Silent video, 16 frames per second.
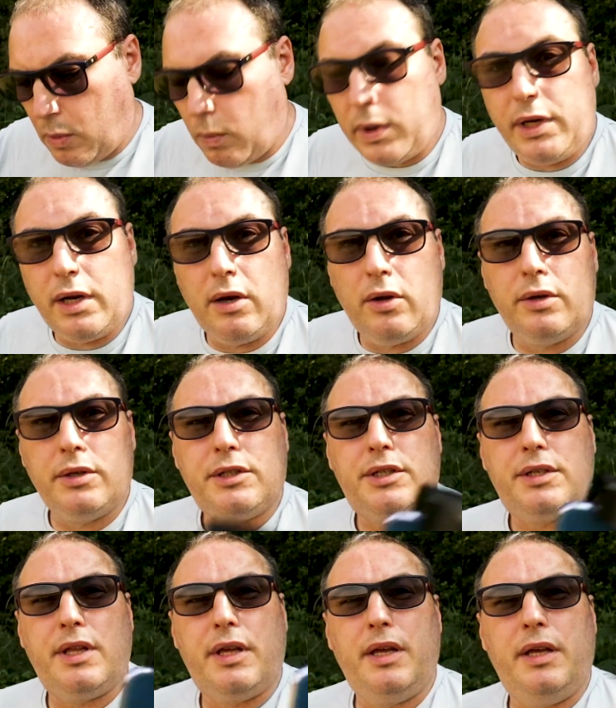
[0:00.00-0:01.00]
When you
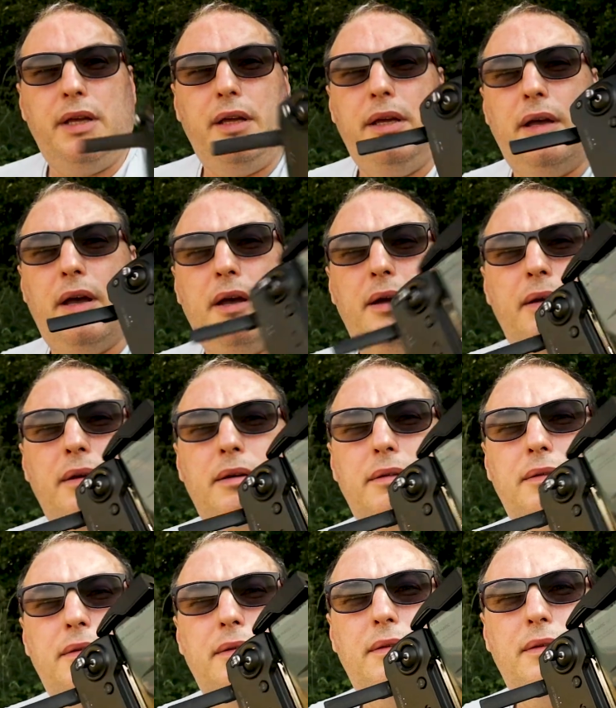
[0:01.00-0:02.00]
launch the
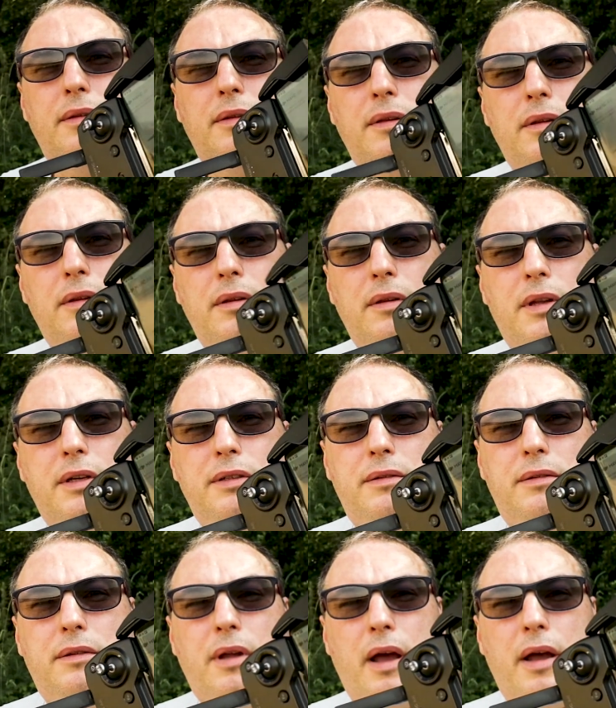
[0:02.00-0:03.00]

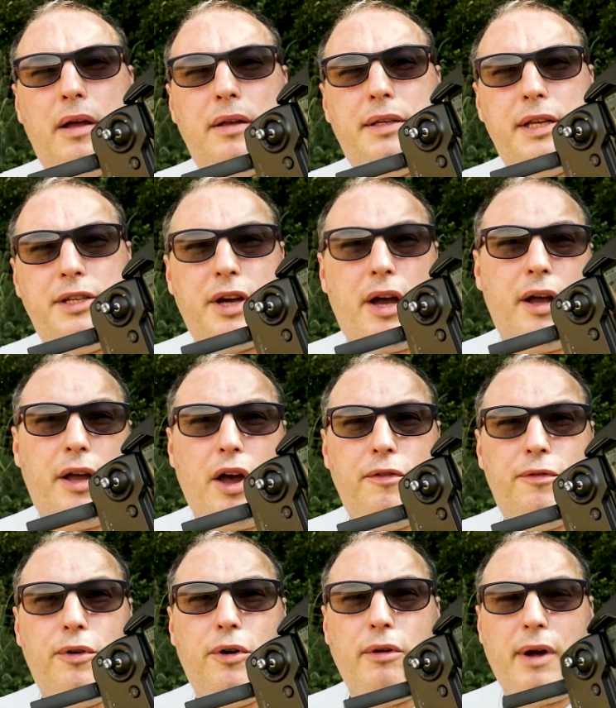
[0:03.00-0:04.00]
DJI
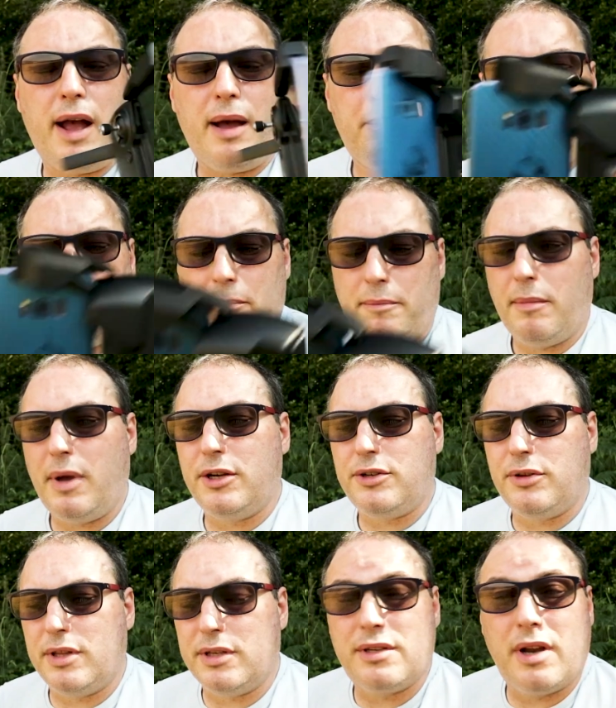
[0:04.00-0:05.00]
Go 4 app, make
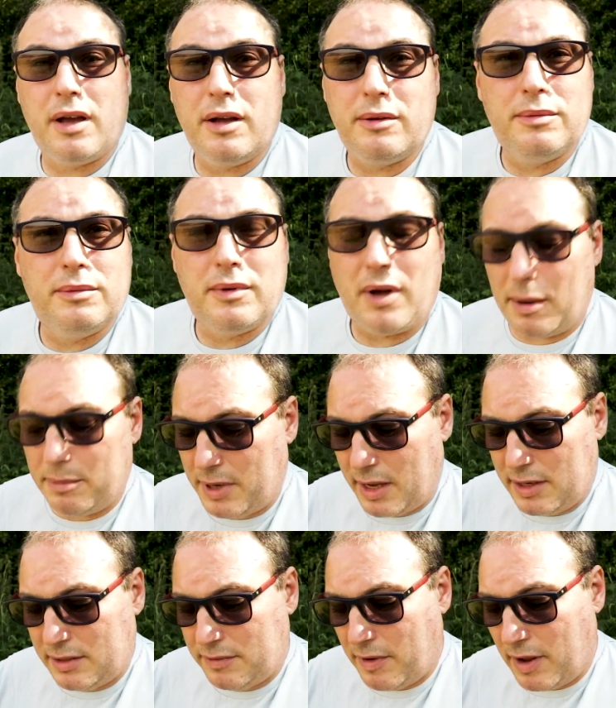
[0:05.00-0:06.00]
sure there's no
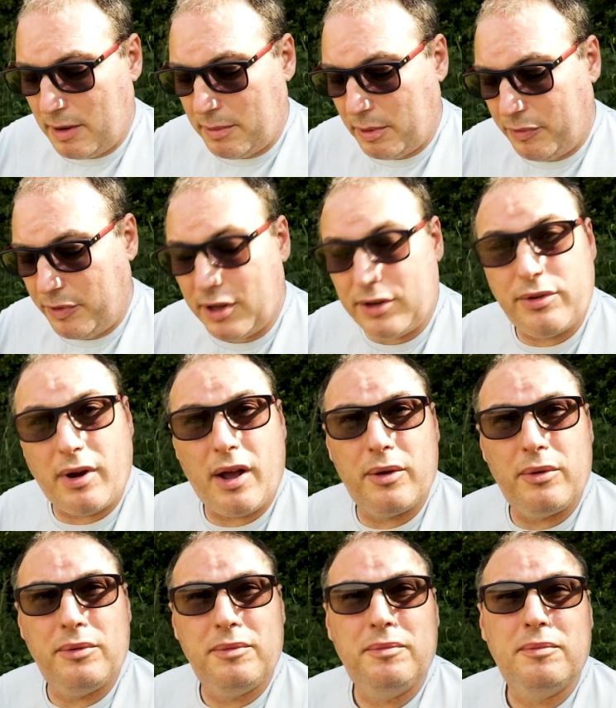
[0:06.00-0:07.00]
updates available for your
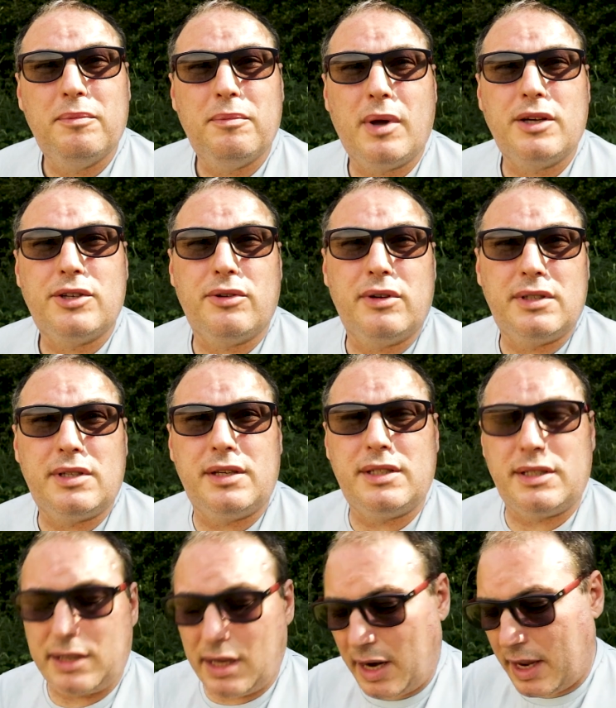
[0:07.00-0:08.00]
drone, make sure it
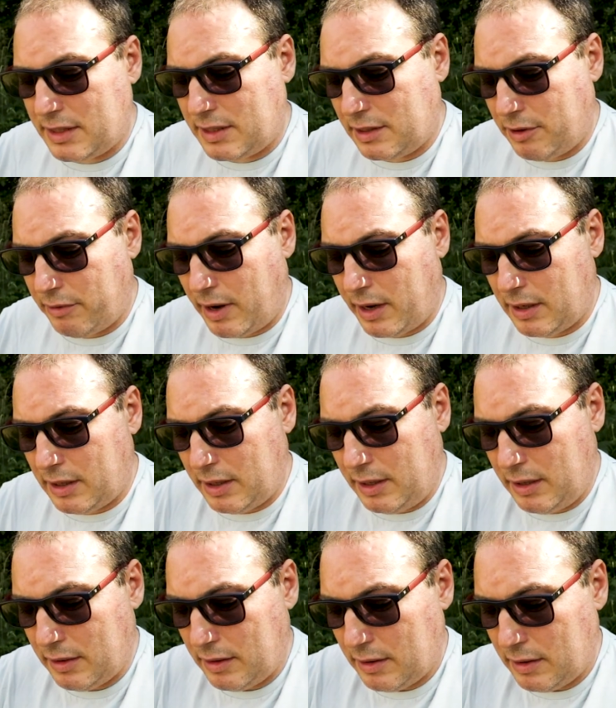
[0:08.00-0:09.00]
says it's connected
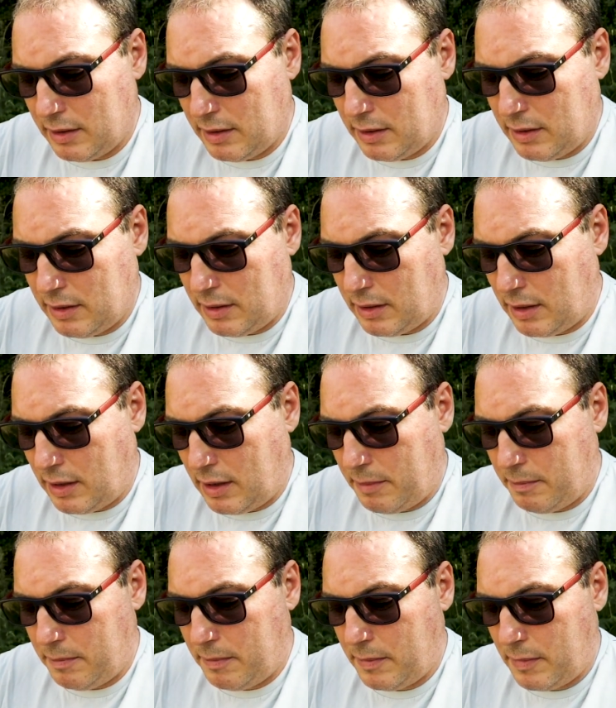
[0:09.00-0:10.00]
correctly,
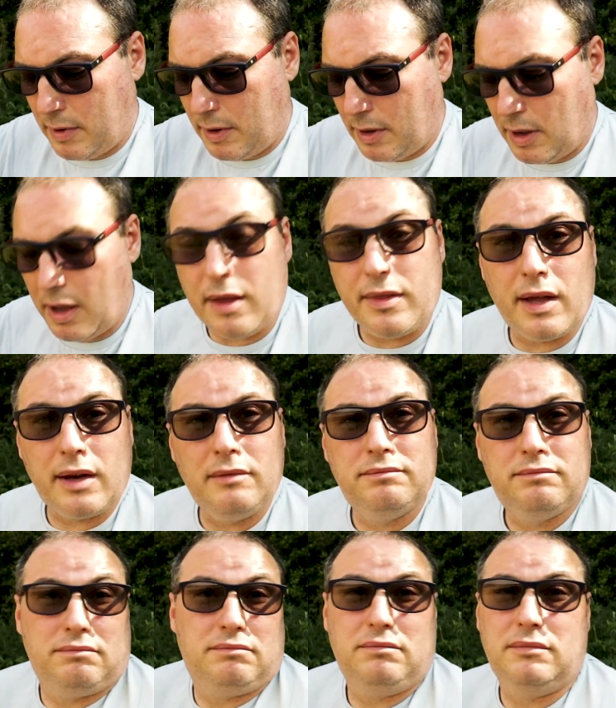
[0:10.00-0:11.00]
and then
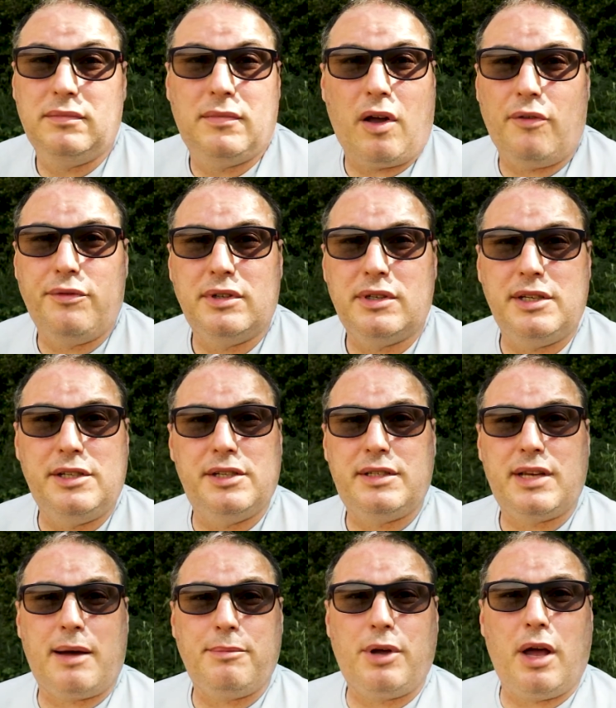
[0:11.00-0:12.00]
obviously
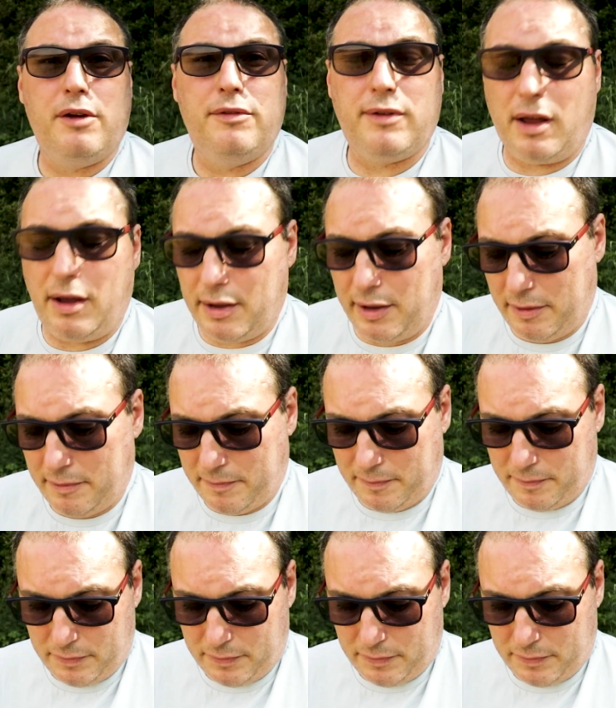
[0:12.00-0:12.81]
just tap Go Fly.